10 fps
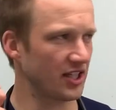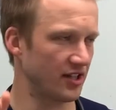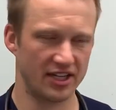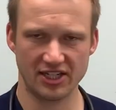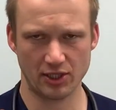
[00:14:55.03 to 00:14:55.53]

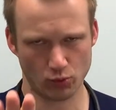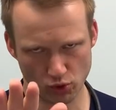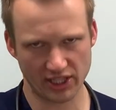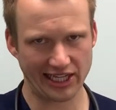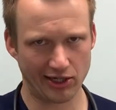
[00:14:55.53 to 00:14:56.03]
they didn't
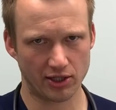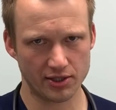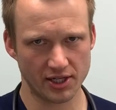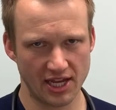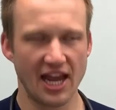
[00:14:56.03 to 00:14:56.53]
really get hurt,
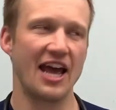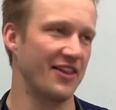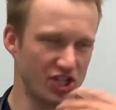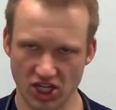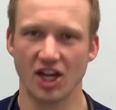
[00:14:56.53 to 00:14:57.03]
and
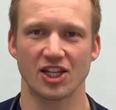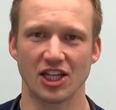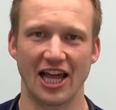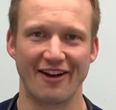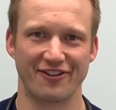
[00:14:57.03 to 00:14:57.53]
then you
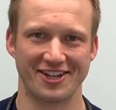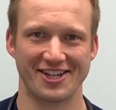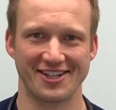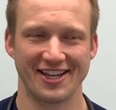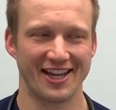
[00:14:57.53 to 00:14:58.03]
laugh again.